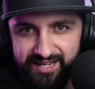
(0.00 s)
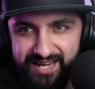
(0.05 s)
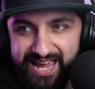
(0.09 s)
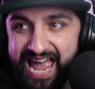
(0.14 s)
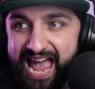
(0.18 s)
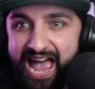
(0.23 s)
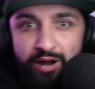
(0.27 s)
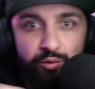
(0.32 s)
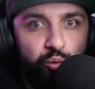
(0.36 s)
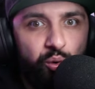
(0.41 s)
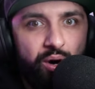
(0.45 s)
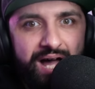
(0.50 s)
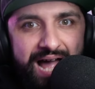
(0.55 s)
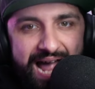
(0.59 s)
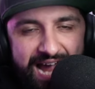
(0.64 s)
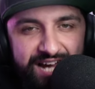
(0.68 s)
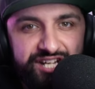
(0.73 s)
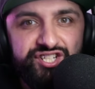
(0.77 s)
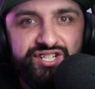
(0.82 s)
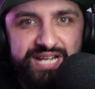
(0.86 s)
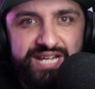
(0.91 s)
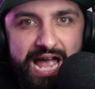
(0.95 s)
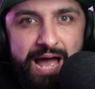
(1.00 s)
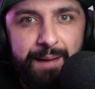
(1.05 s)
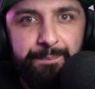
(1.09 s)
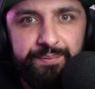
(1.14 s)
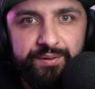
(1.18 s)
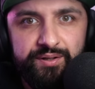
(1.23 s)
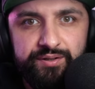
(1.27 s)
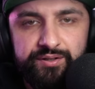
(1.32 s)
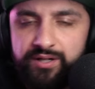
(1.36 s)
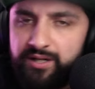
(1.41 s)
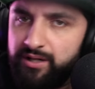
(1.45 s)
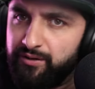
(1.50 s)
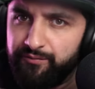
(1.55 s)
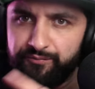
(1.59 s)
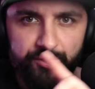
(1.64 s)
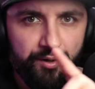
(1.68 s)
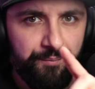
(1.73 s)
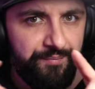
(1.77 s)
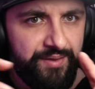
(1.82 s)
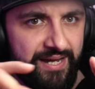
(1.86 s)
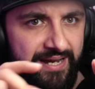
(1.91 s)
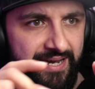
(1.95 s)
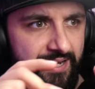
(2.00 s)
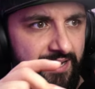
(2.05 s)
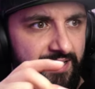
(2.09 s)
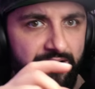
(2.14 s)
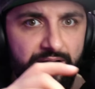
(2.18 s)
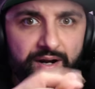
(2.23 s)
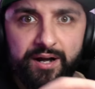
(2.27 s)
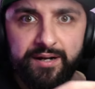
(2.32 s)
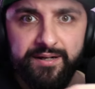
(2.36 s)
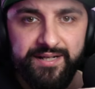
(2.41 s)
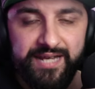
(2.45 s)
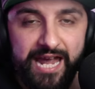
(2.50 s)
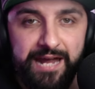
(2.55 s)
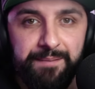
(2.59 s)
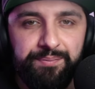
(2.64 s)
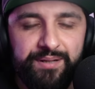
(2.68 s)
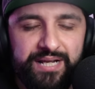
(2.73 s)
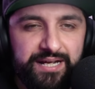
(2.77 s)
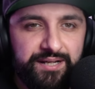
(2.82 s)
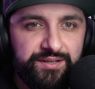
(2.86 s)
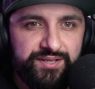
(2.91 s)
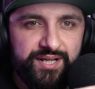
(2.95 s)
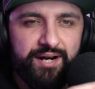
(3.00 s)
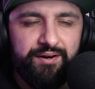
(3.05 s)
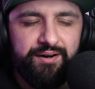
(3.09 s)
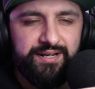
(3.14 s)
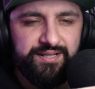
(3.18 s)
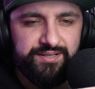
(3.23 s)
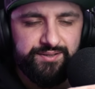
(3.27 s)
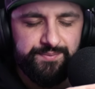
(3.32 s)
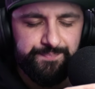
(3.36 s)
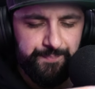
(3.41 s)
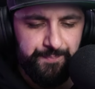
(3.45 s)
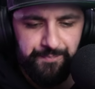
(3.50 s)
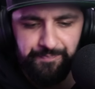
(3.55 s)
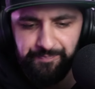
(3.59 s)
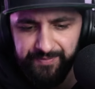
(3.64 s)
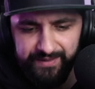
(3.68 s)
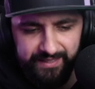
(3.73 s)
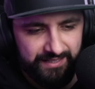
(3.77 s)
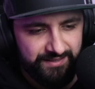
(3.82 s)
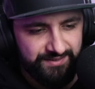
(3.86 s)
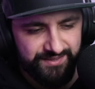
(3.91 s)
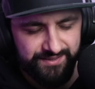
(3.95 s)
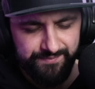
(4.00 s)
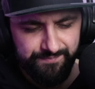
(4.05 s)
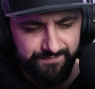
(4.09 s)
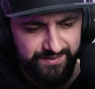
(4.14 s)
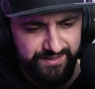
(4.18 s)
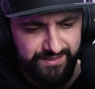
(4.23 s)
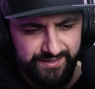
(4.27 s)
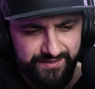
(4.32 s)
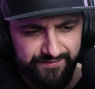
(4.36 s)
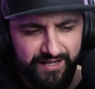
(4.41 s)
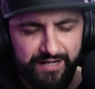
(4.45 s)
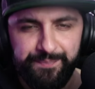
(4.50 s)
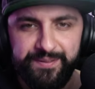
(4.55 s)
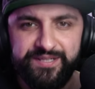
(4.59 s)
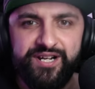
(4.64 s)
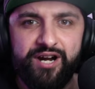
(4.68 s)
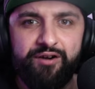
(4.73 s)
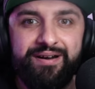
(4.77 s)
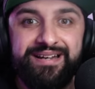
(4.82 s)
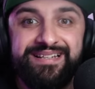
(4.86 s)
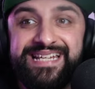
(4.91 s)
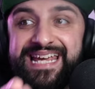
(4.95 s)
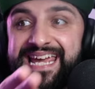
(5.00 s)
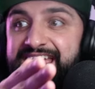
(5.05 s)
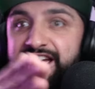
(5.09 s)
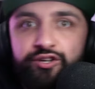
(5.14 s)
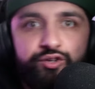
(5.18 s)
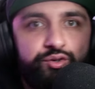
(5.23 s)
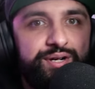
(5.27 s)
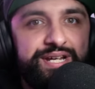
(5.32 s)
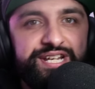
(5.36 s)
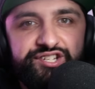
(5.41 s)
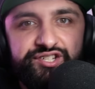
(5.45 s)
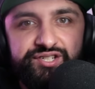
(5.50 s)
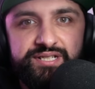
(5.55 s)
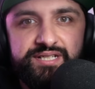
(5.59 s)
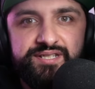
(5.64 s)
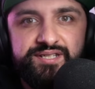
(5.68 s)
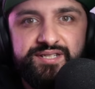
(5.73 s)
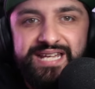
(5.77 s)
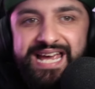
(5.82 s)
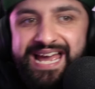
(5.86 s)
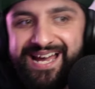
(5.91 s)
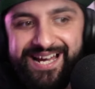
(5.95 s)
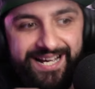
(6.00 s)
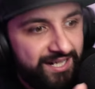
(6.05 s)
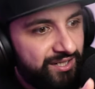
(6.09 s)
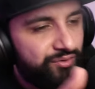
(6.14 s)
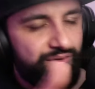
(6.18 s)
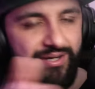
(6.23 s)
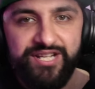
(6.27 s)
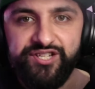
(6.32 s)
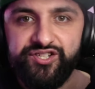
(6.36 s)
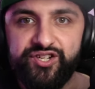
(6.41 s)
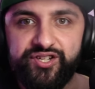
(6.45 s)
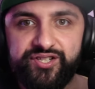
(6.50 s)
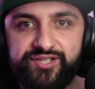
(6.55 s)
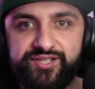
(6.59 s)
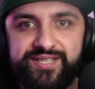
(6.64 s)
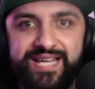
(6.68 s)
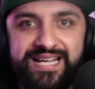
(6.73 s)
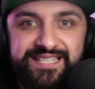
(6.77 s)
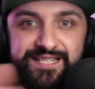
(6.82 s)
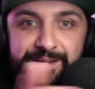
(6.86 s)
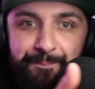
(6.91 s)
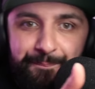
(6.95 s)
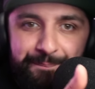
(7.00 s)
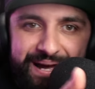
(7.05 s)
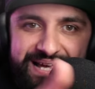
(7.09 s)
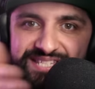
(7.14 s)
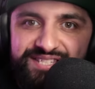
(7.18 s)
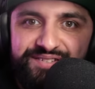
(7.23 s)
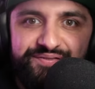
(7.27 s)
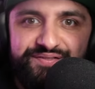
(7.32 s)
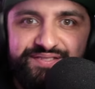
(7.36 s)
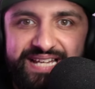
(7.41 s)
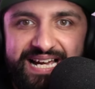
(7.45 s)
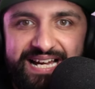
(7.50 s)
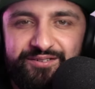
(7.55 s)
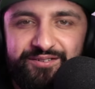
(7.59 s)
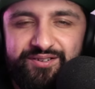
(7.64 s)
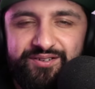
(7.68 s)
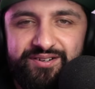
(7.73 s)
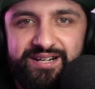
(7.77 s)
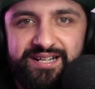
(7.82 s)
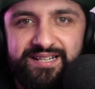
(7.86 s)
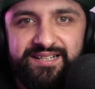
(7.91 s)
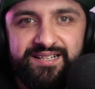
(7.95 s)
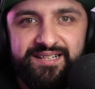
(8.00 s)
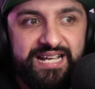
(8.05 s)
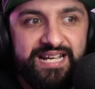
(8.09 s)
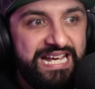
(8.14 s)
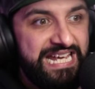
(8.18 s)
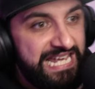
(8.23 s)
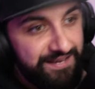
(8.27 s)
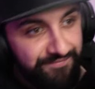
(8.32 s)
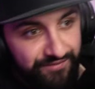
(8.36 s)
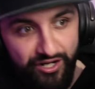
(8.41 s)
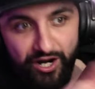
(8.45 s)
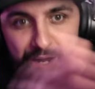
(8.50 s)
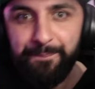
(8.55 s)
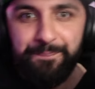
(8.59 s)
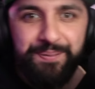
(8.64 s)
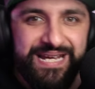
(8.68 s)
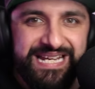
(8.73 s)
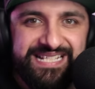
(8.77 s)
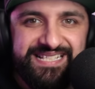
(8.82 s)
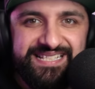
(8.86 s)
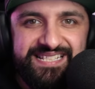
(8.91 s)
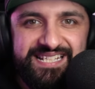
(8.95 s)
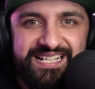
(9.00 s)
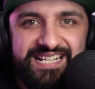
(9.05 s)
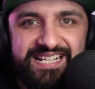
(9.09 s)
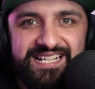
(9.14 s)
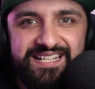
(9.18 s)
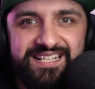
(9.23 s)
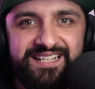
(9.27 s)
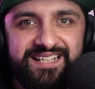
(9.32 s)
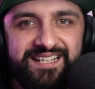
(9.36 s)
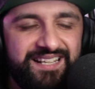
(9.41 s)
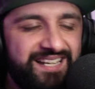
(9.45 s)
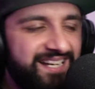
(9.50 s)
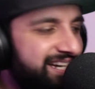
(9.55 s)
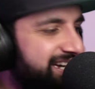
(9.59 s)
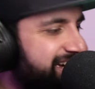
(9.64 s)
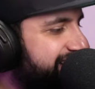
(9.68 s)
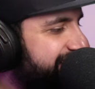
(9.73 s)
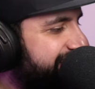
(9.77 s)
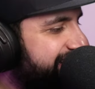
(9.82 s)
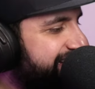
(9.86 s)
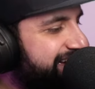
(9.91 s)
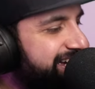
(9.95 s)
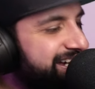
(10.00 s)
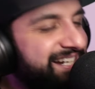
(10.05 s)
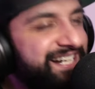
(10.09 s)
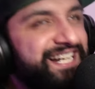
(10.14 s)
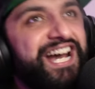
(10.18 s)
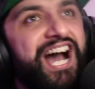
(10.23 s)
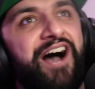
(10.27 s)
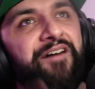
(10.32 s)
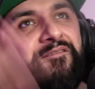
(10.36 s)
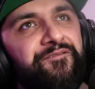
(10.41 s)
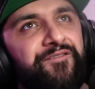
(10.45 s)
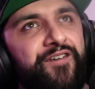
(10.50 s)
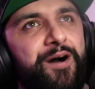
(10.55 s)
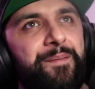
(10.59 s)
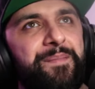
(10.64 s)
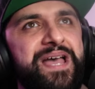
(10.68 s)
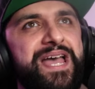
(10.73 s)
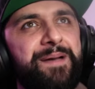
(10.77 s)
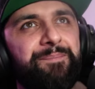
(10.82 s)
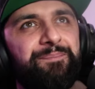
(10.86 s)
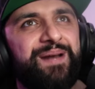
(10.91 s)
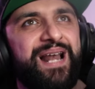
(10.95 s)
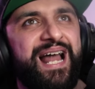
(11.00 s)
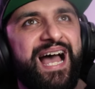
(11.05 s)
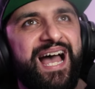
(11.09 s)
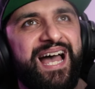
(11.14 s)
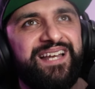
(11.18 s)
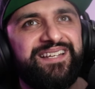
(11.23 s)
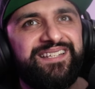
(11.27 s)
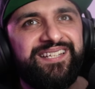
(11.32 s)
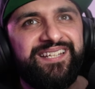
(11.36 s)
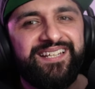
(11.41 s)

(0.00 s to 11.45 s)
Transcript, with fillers: and what actually happened from their gameplay direct Developer Direct, egregious. Egregious. That's a massive downgrade, even on PC. Cut for me, blood!